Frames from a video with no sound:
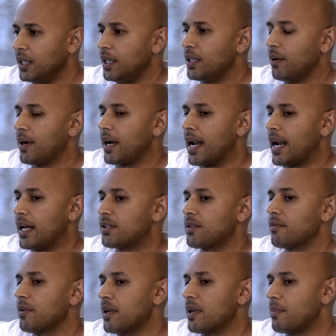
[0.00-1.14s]
You don't want an ad
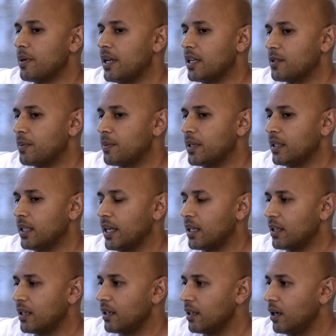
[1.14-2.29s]
server written PHP
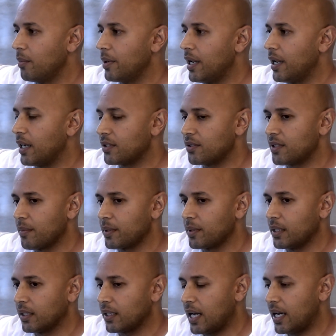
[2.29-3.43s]
like OpenX or something
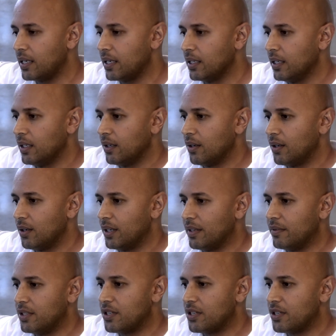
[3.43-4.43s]
like that, or even